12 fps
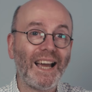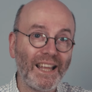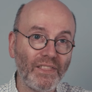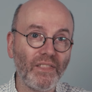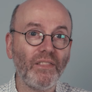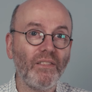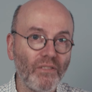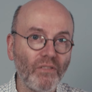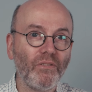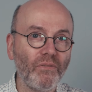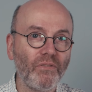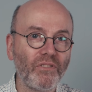and
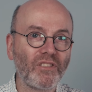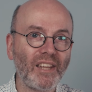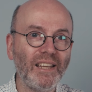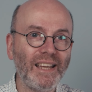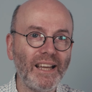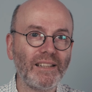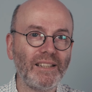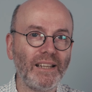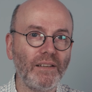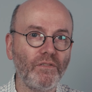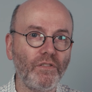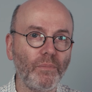they had that
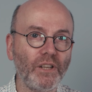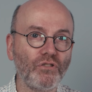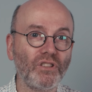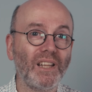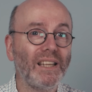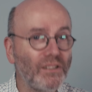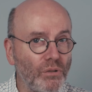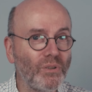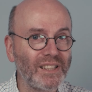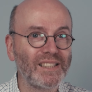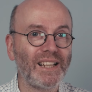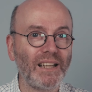information. They knew
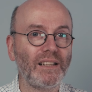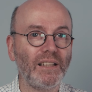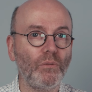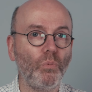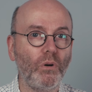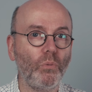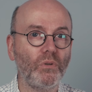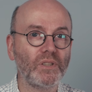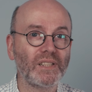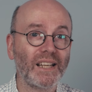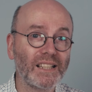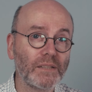exactly what
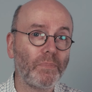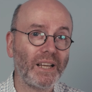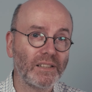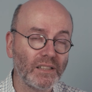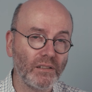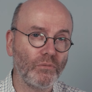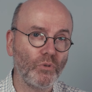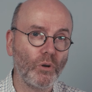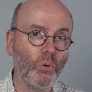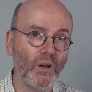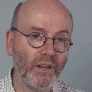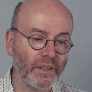was expected and
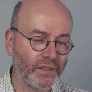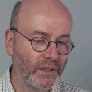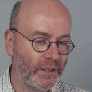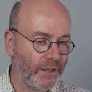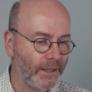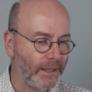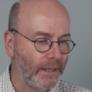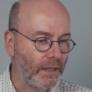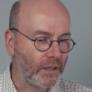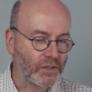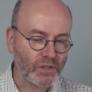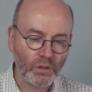required.
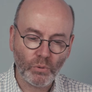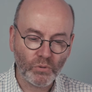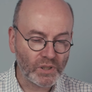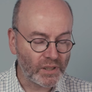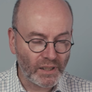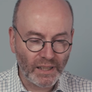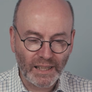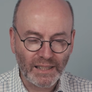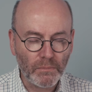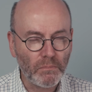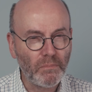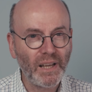So it's an
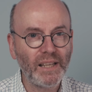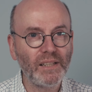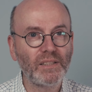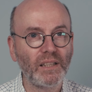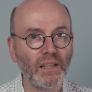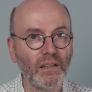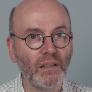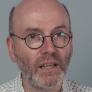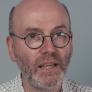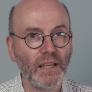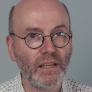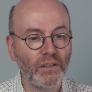
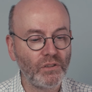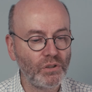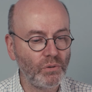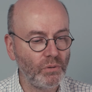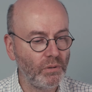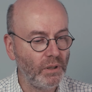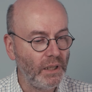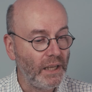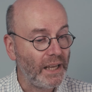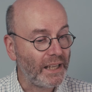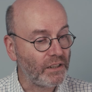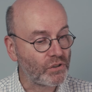amazing tool,
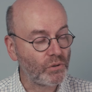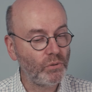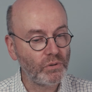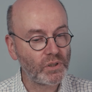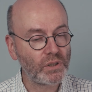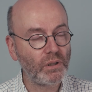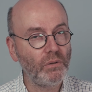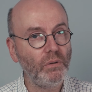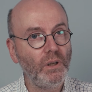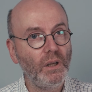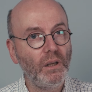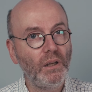and it's also